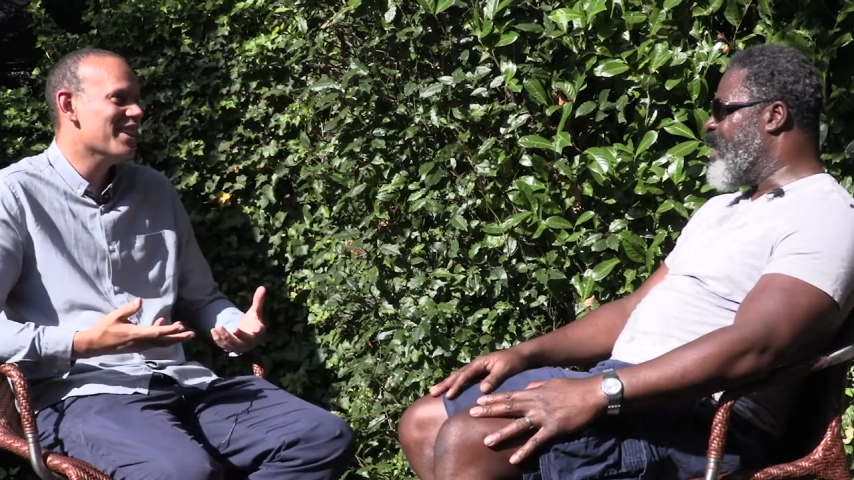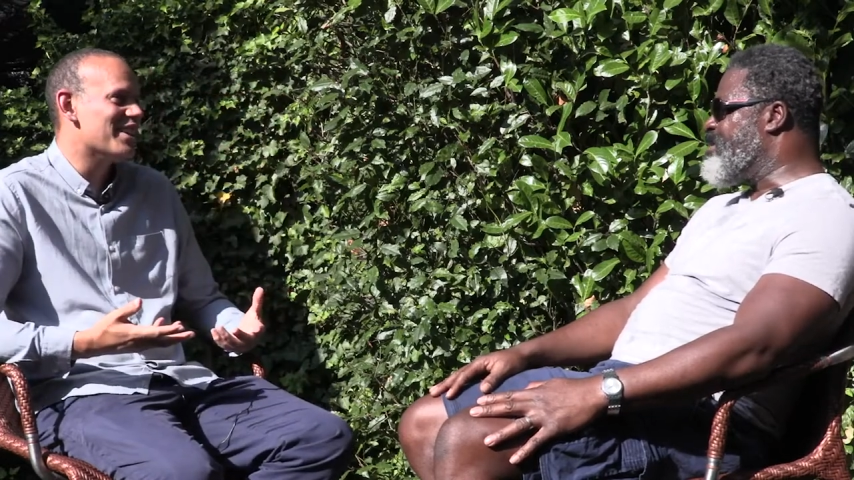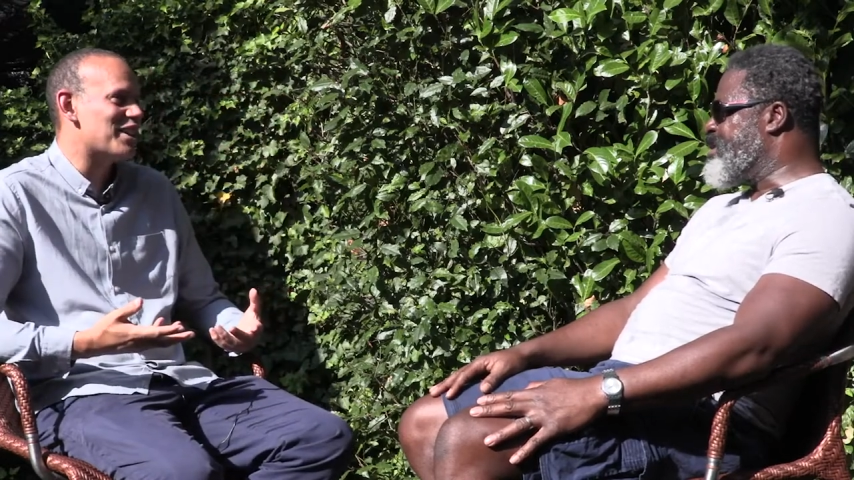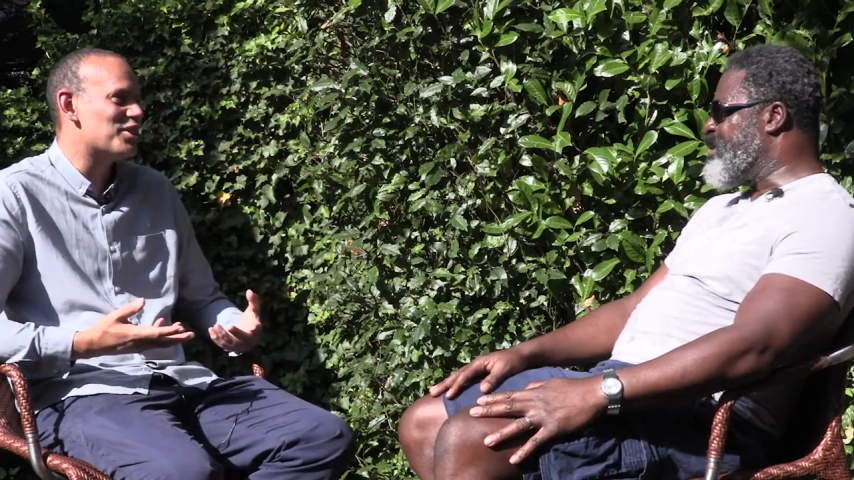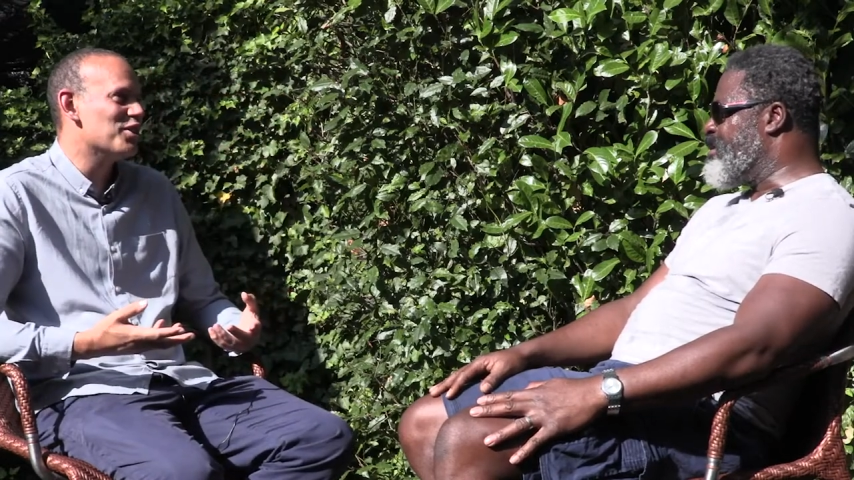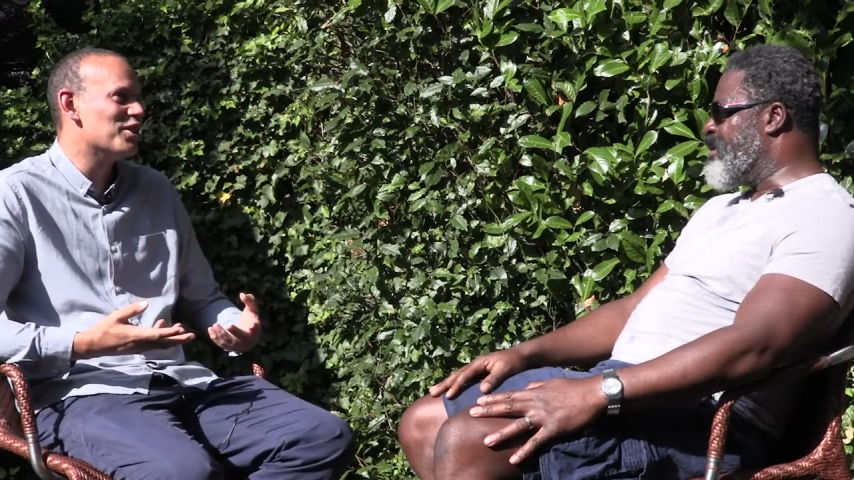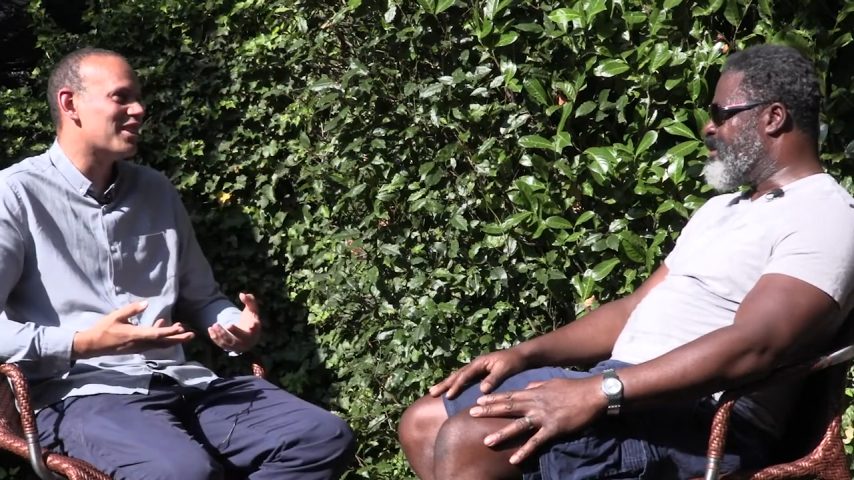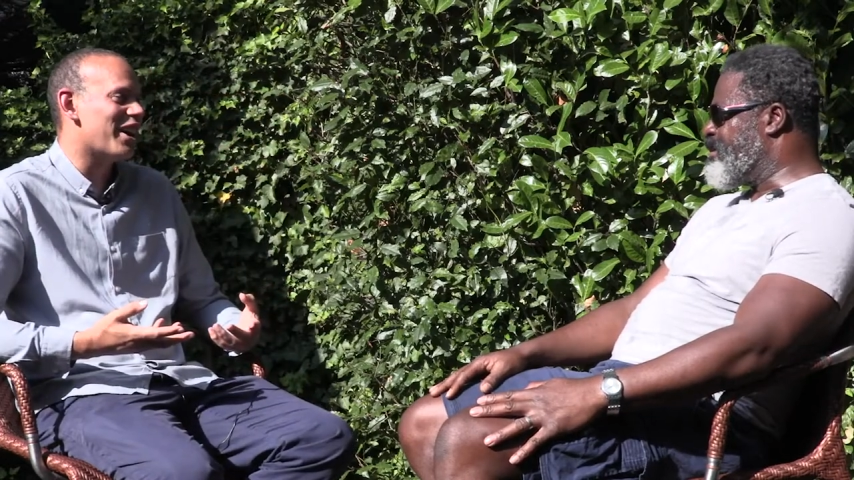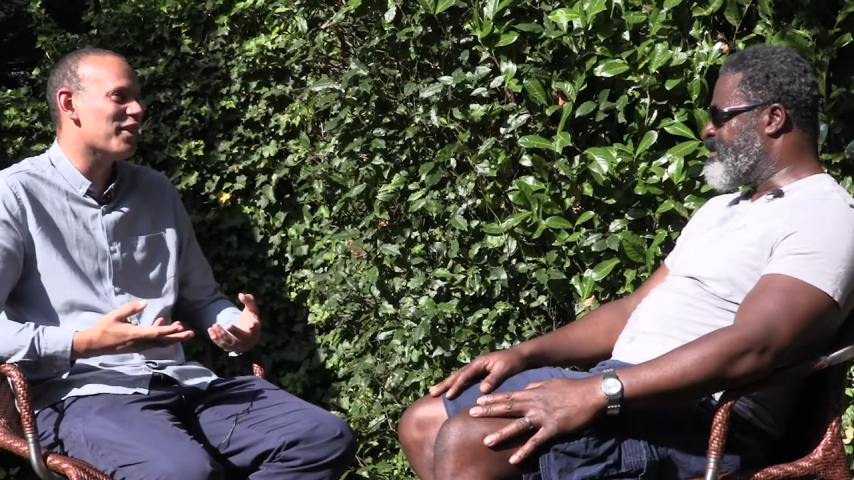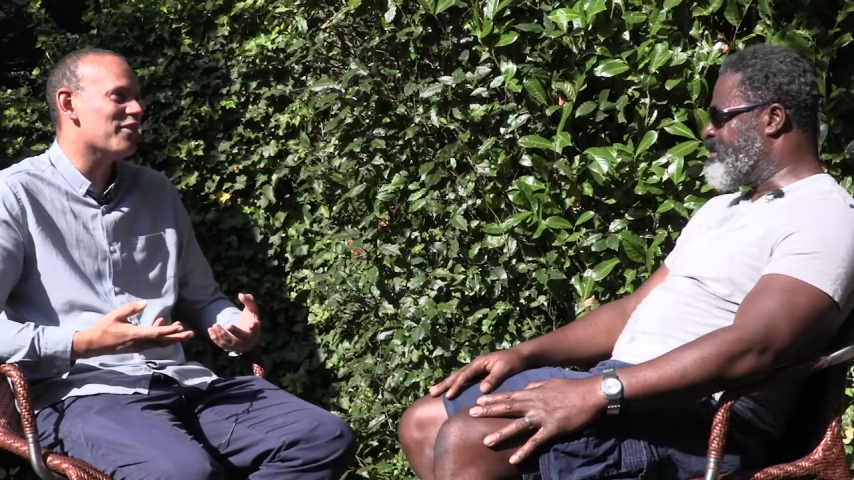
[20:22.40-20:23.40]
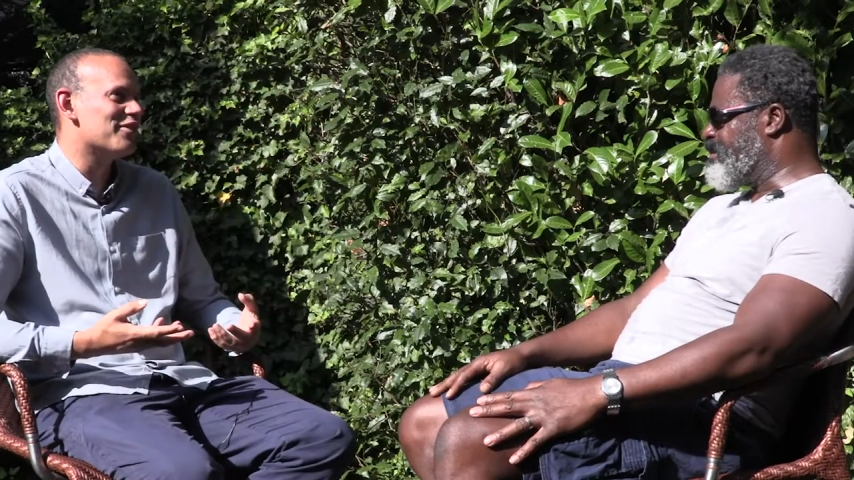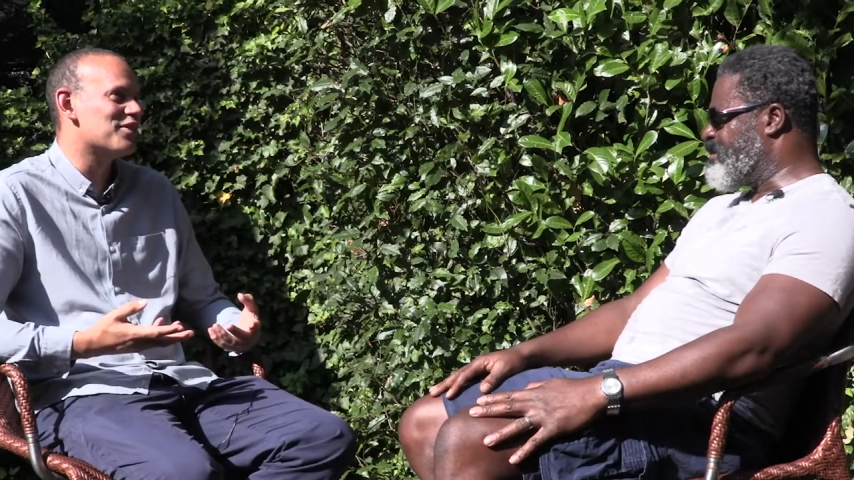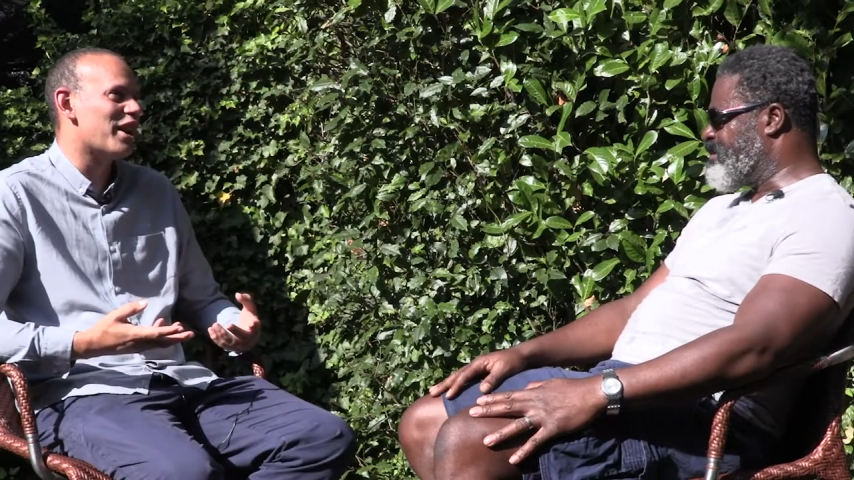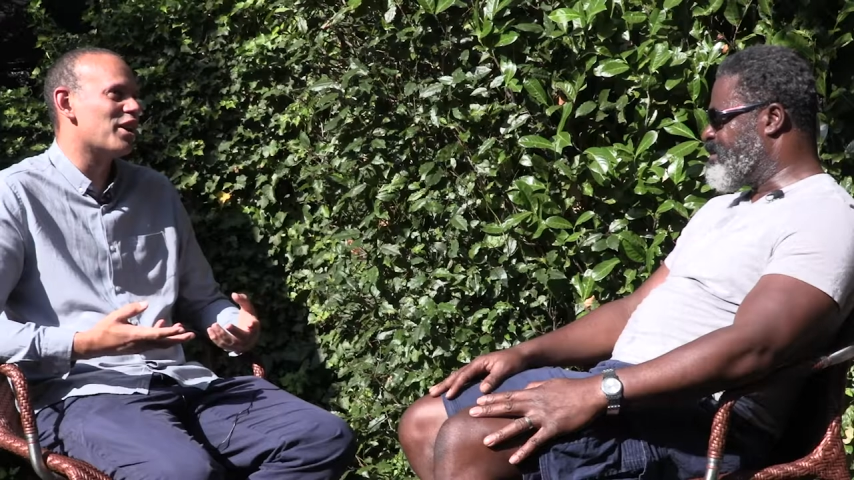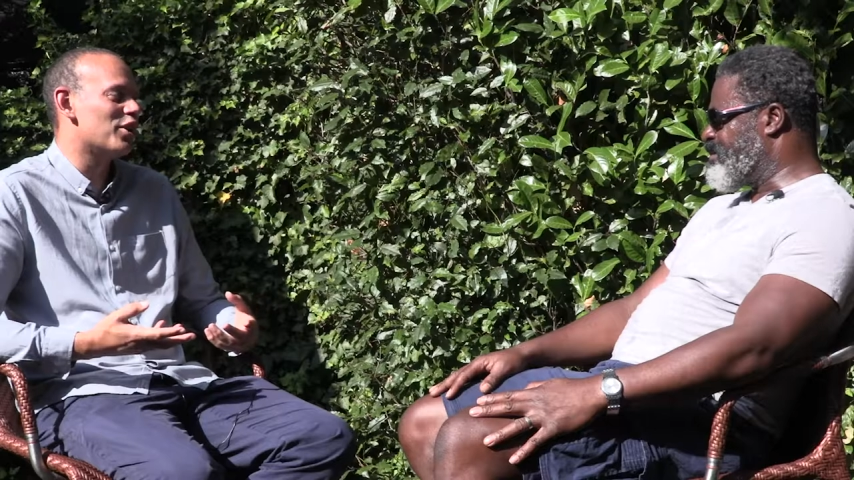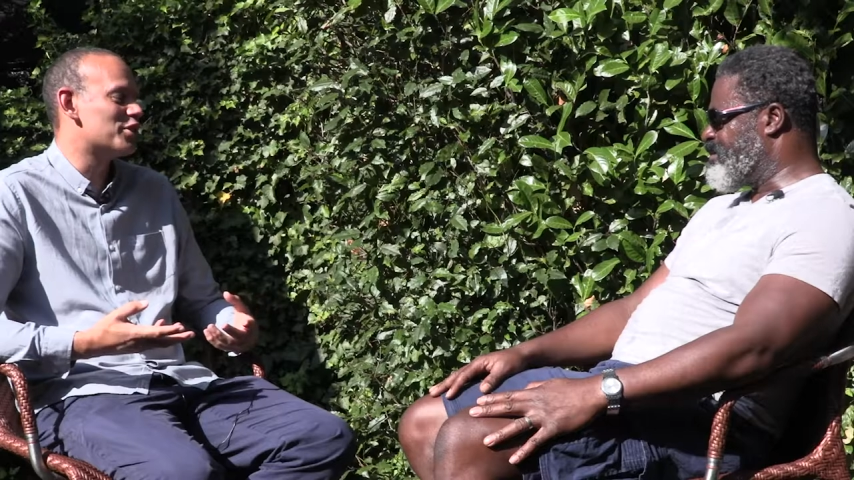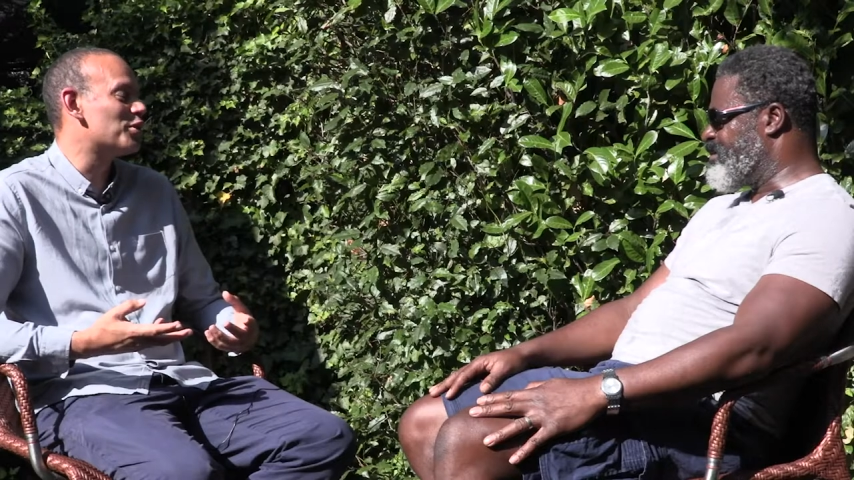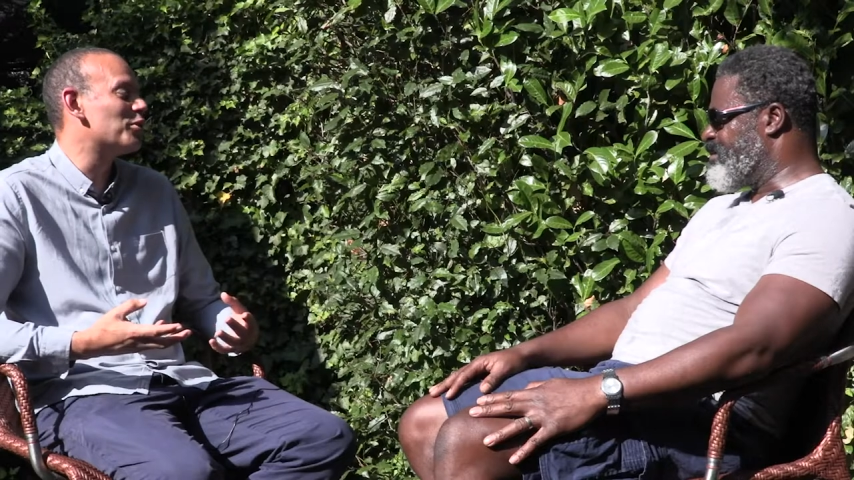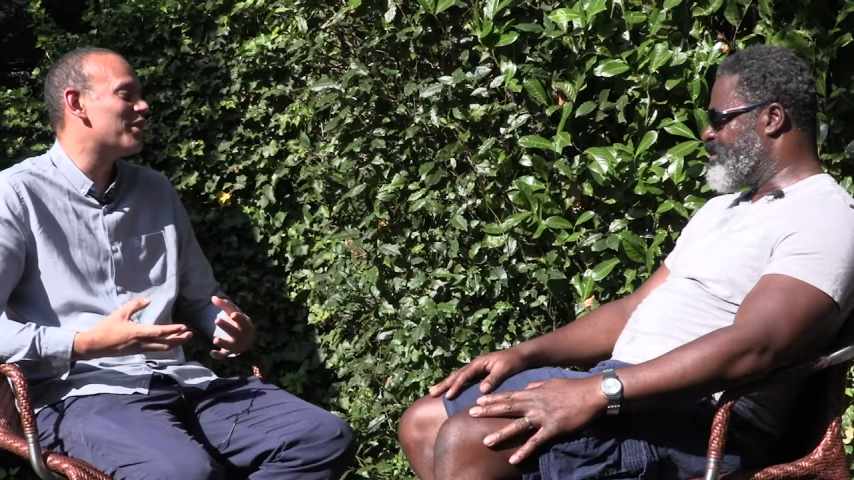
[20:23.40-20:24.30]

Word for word: Absolutely. there's good kind of psychological